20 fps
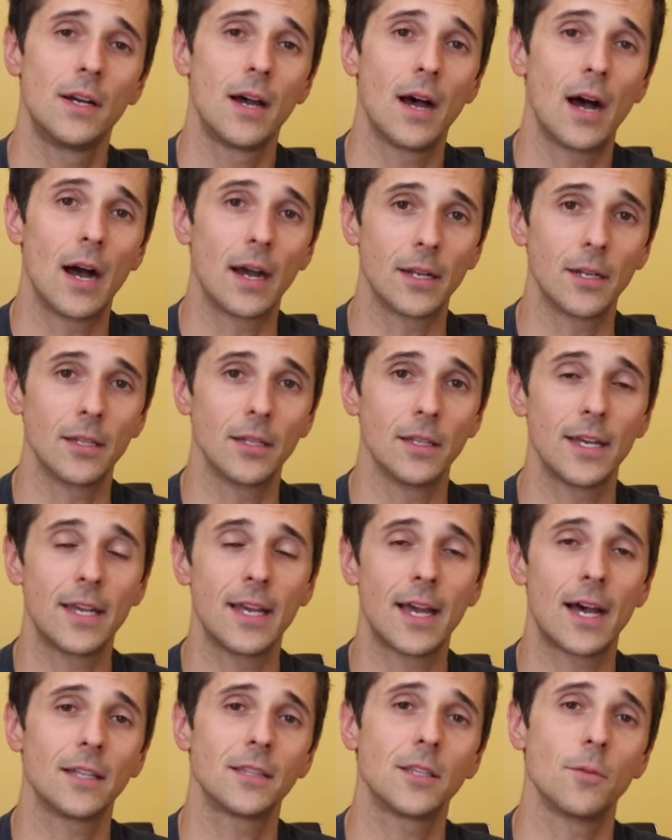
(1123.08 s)
I'm going to lay
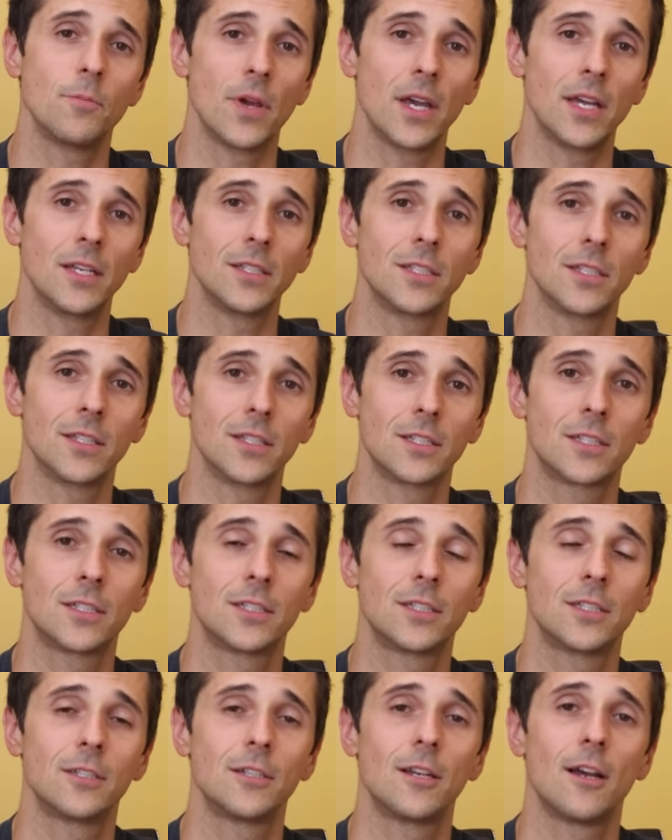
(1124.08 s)
out the
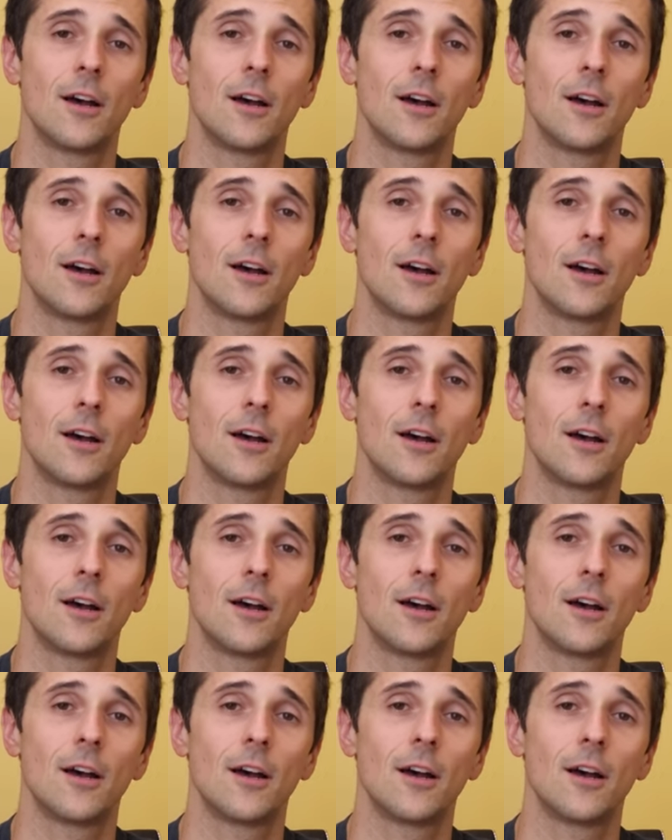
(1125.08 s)
basics.